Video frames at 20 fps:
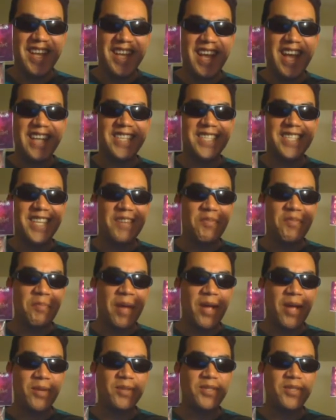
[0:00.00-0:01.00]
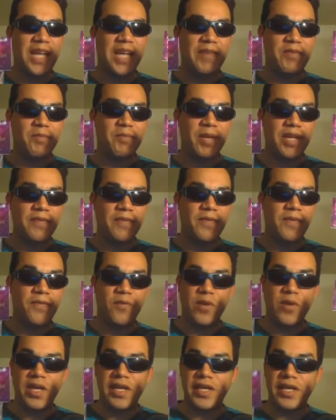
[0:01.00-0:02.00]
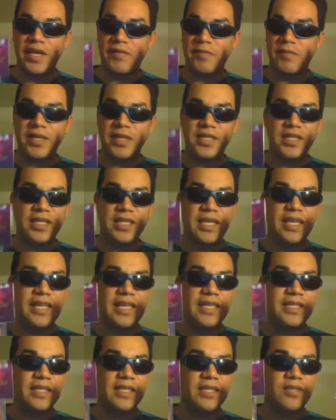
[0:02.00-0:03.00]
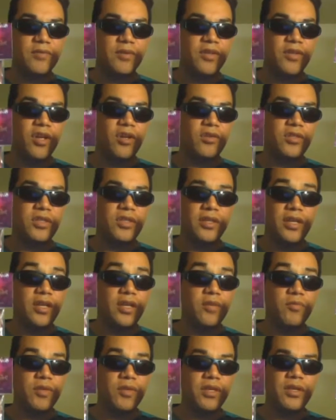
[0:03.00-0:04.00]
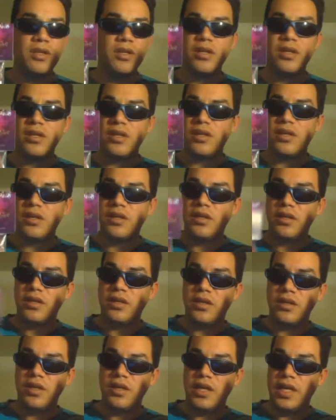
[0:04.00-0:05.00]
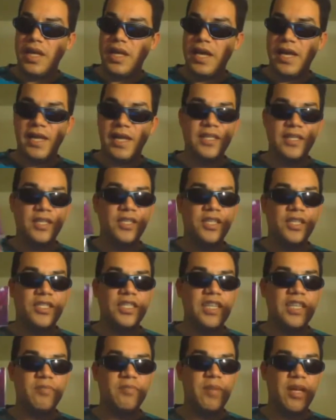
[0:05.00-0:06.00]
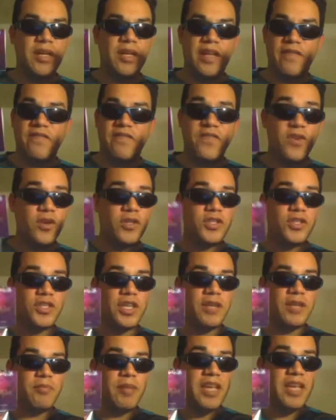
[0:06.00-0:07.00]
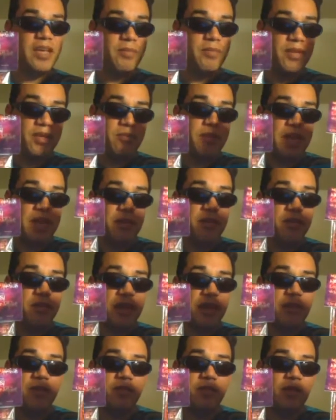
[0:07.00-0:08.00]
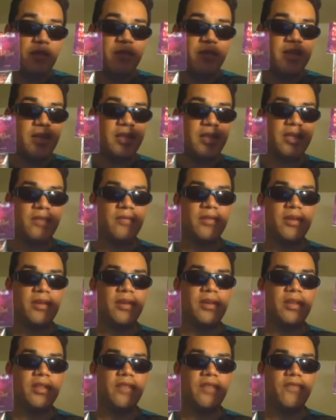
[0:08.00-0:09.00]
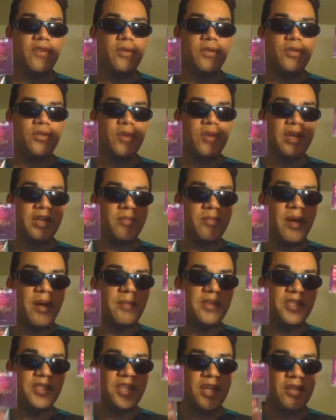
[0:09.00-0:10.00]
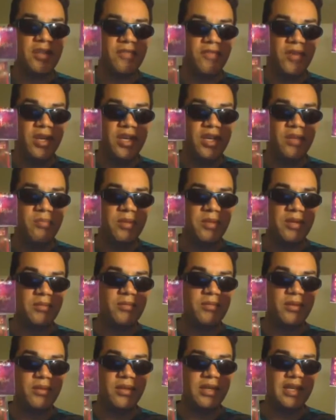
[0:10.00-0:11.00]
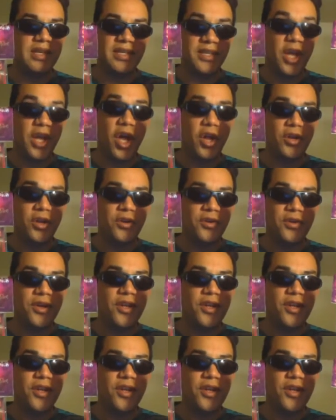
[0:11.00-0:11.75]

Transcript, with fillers: and to give them out to everybody for free. Give them out to kids and to adults and anyone, and just give them out at first. And maybe, maybe, maybe, maybe in the in the future, I could probably sell them for like about a dollar